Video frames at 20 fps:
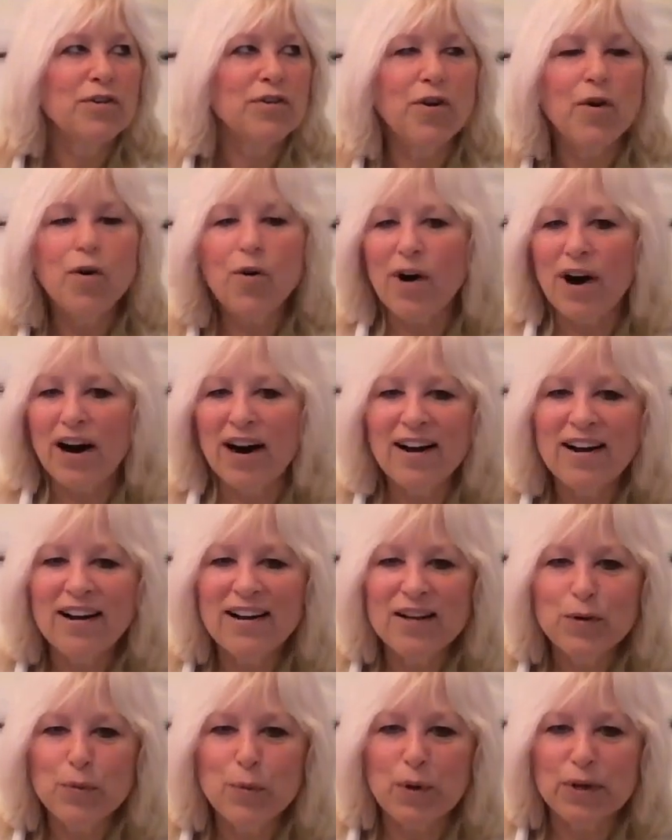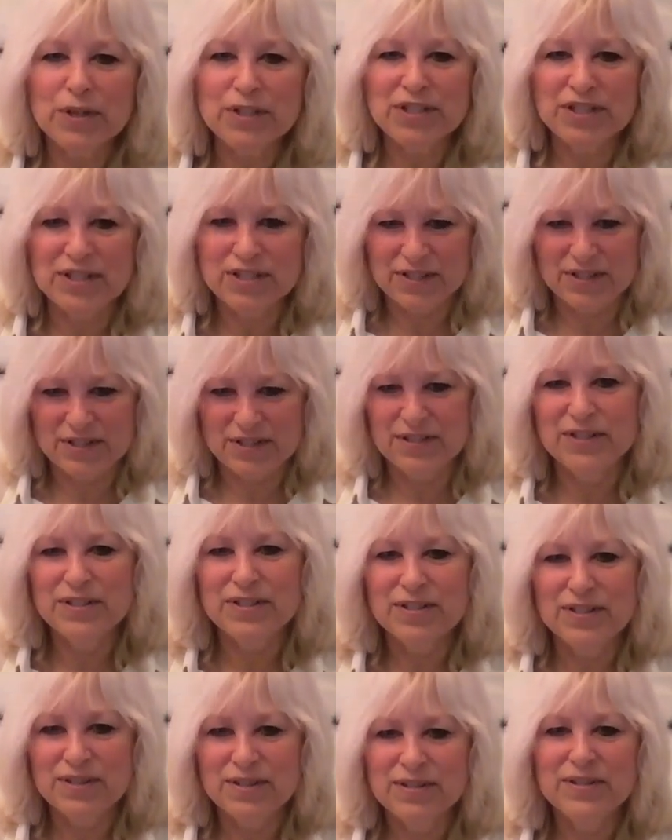Noah was
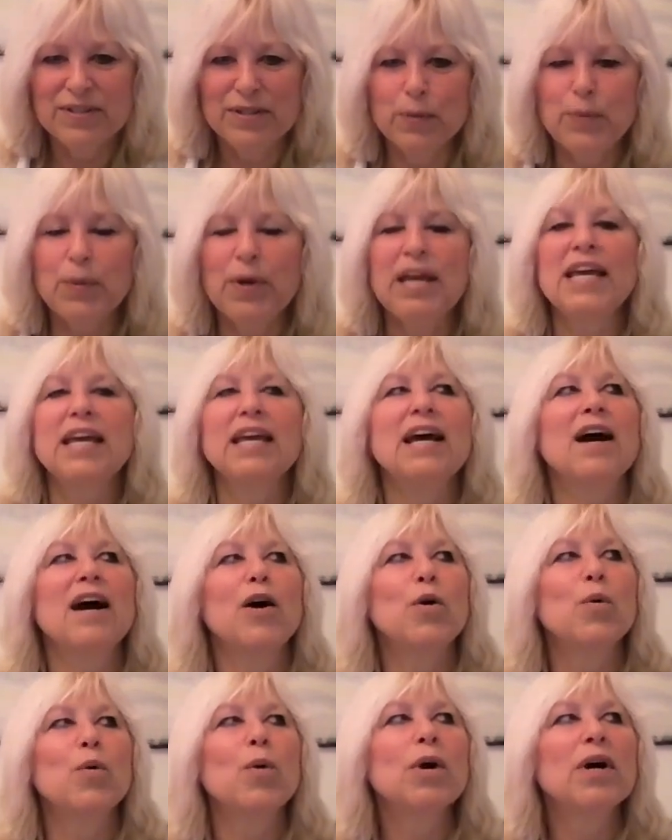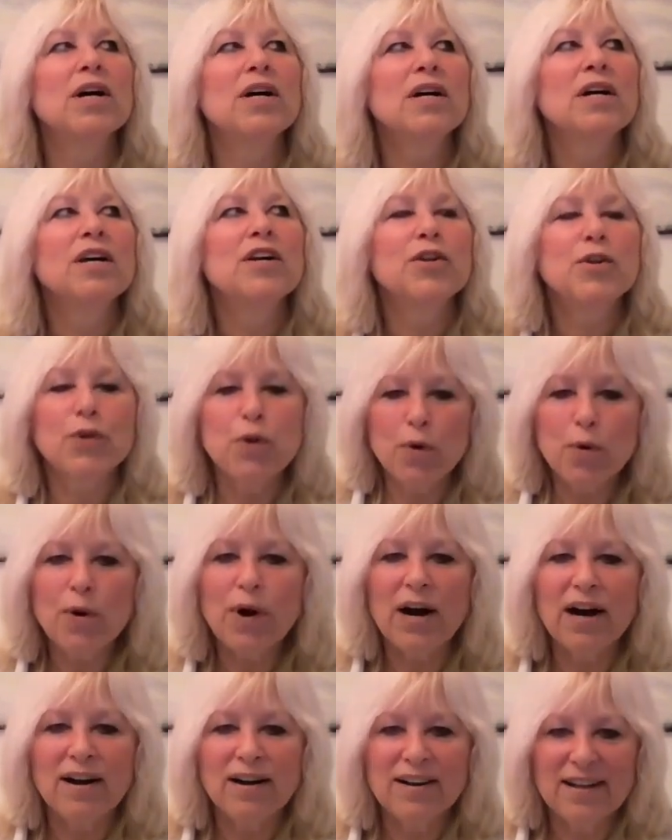the way how
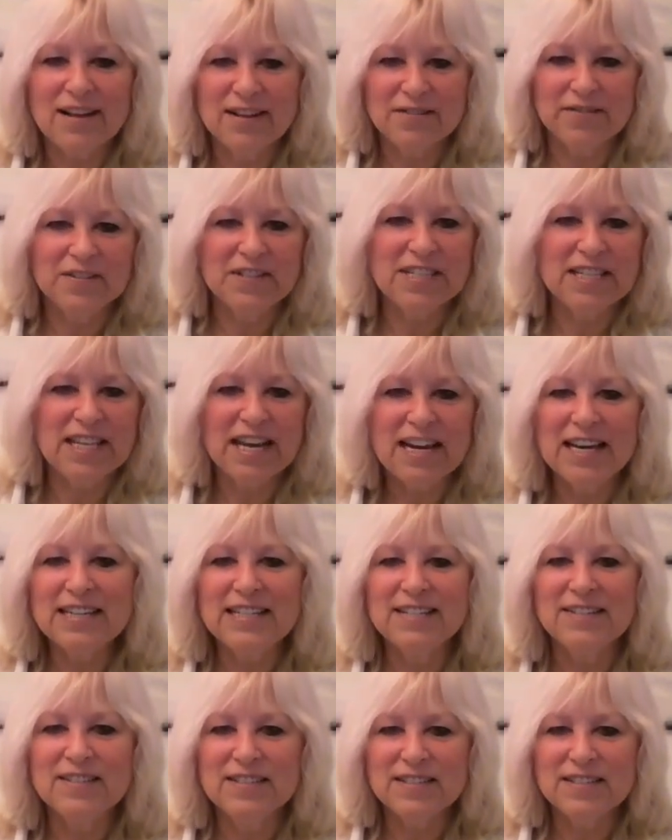Noah has saved